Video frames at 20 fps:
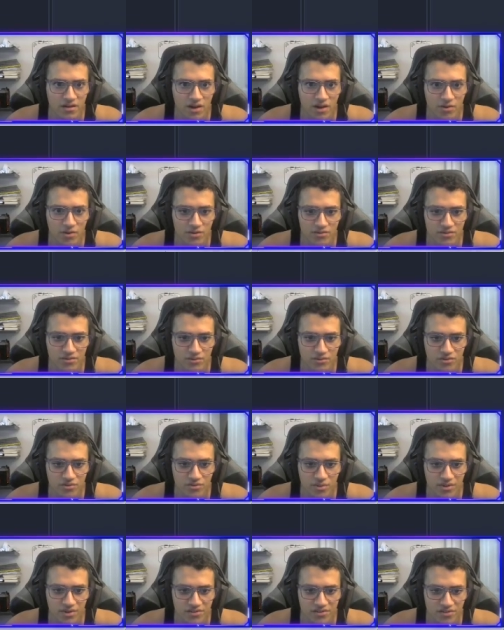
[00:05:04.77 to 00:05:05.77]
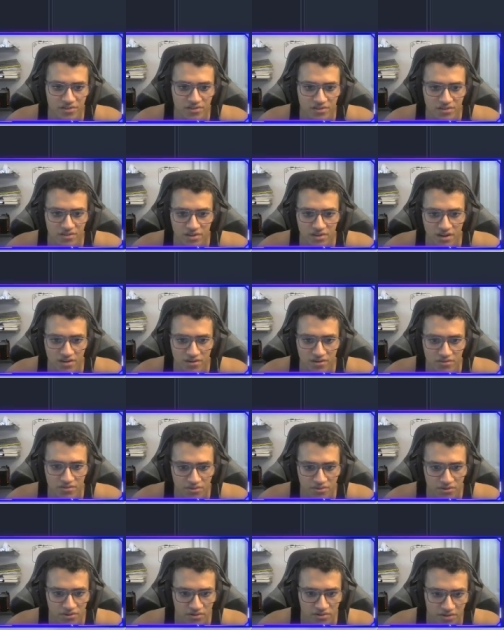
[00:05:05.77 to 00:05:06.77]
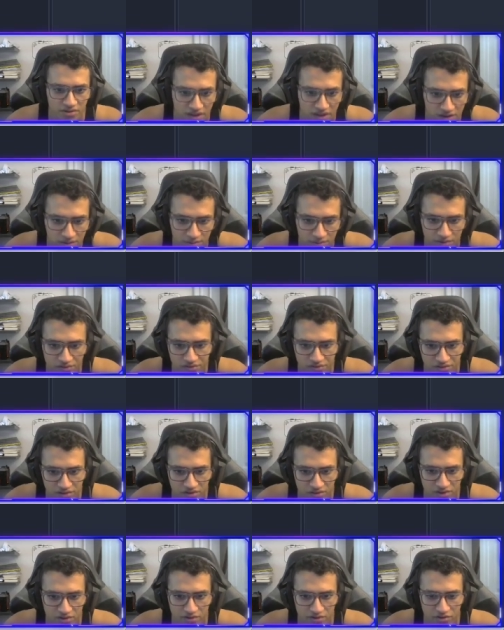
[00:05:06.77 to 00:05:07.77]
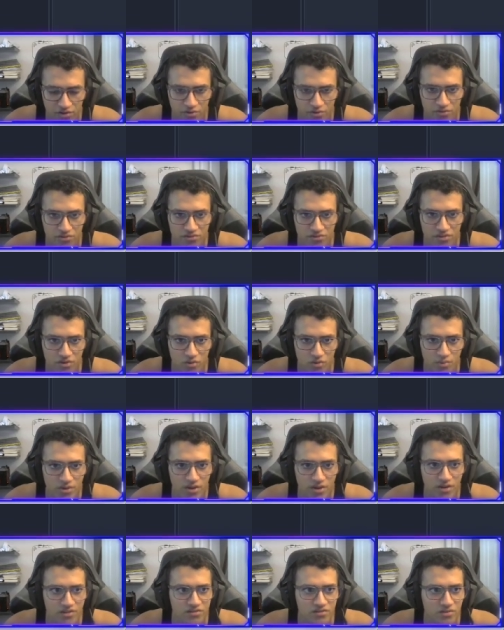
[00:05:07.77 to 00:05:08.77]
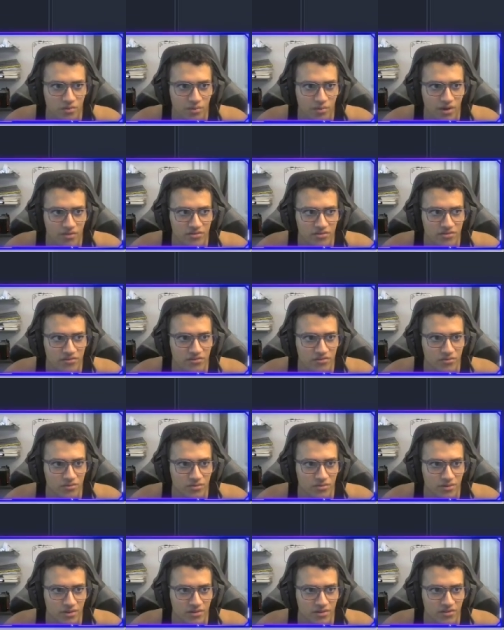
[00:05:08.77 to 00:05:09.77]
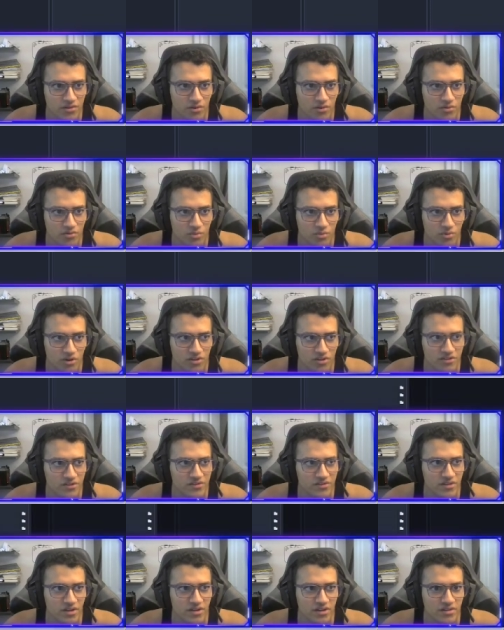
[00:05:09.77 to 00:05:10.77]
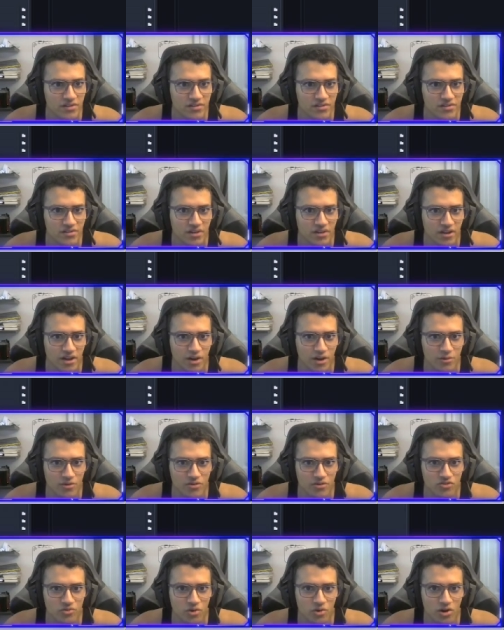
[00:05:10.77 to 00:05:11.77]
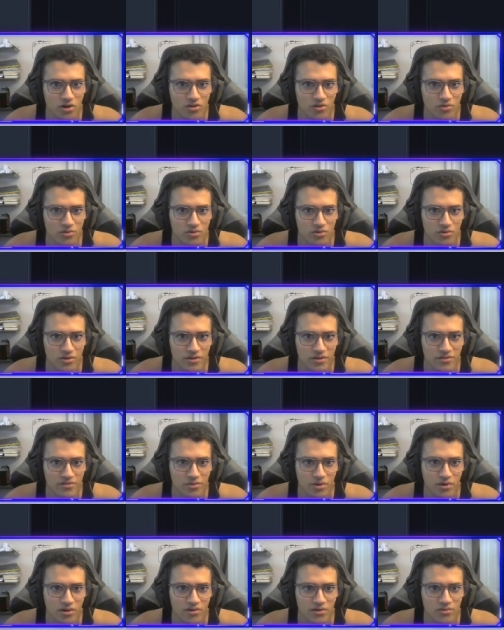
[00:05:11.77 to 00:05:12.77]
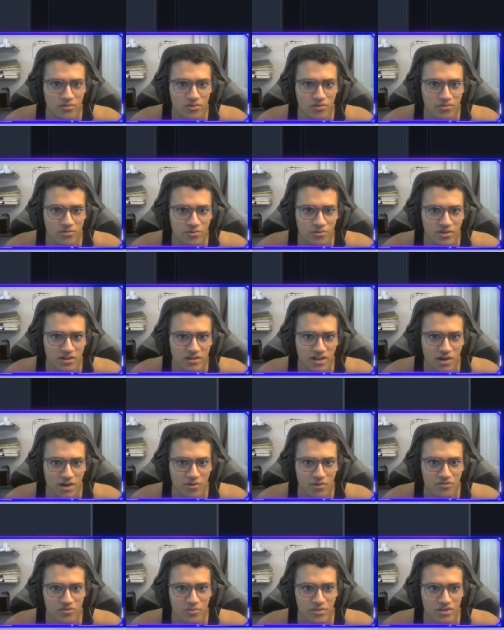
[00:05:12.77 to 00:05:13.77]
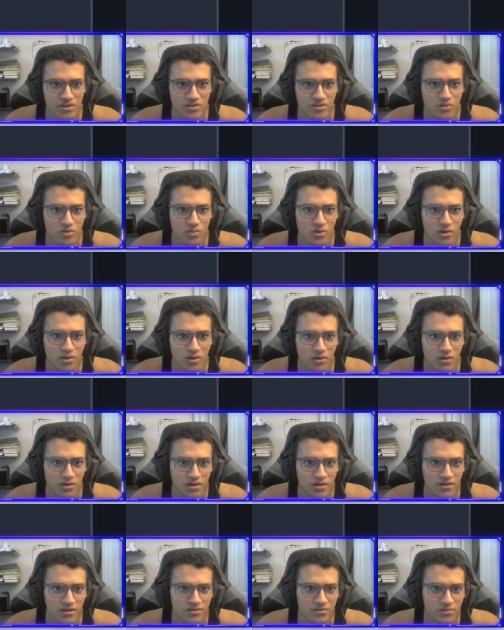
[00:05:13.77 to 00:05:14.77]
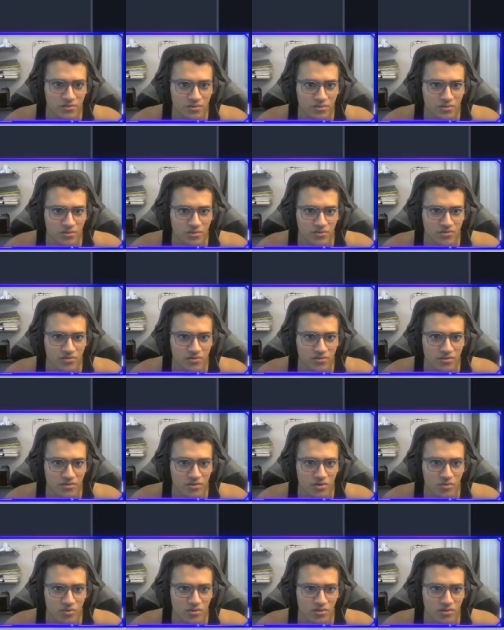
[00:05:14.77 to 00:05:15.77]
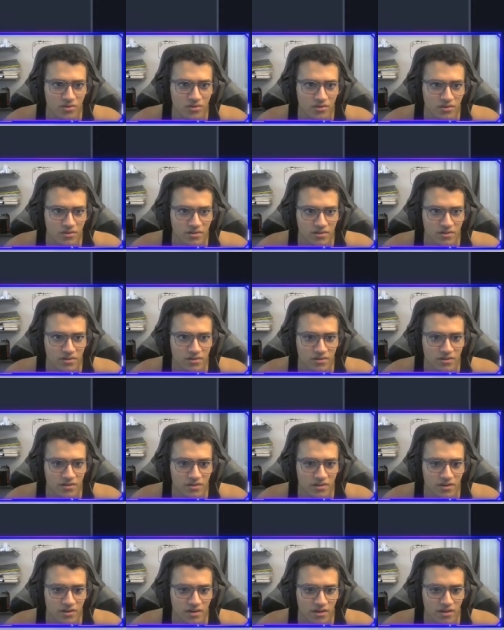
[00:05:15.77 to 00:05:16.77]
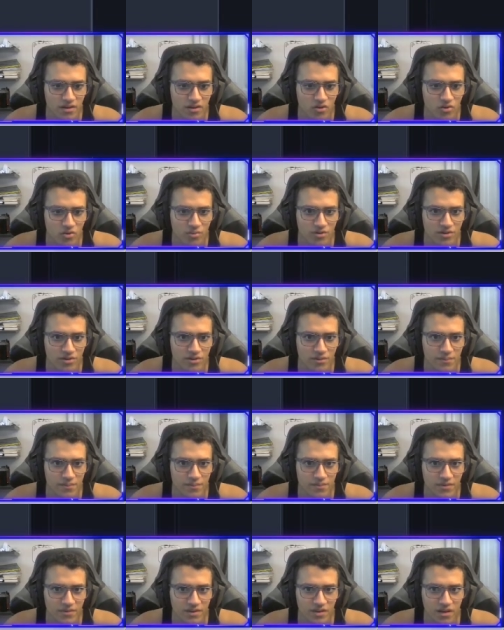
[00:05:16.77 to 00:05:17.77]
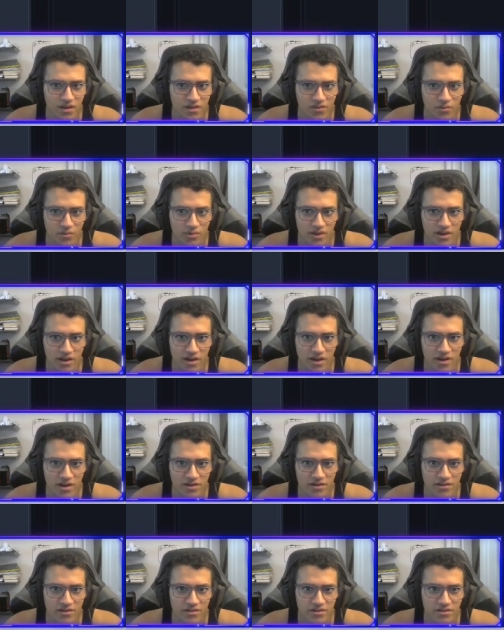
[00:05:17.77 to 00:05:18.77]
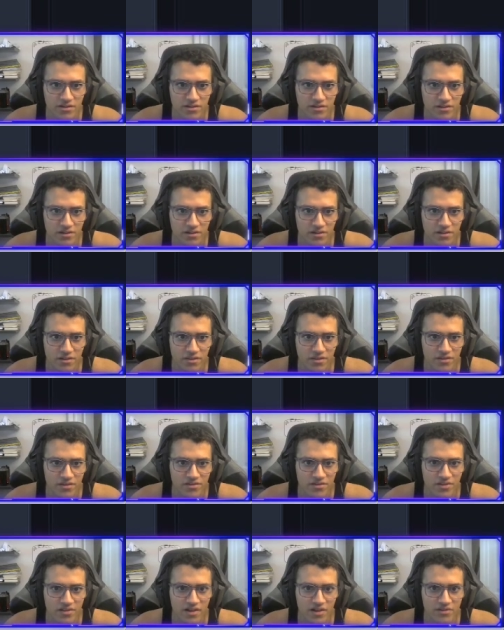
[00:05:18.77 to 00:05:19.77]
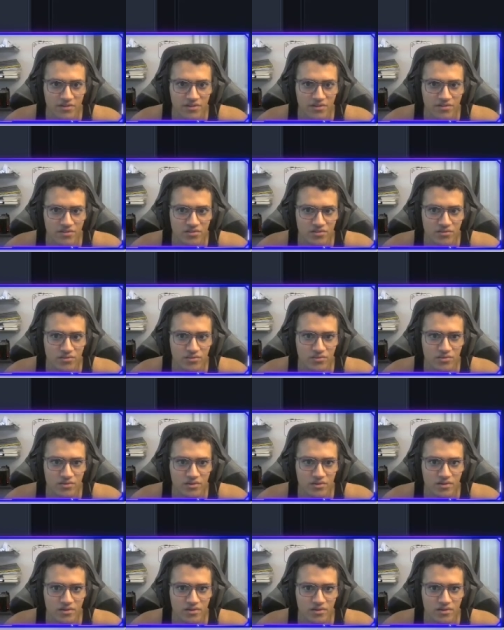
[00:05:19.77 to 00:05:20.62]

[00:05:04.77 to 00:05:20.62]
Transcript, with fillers: however, you might see the identifier game isn't declared in our current scope. So what we have to do is go into project settings. We're going to auto load it. So auto load will allow it to be global. So if we go to global and open it, and then we add it, this allows us to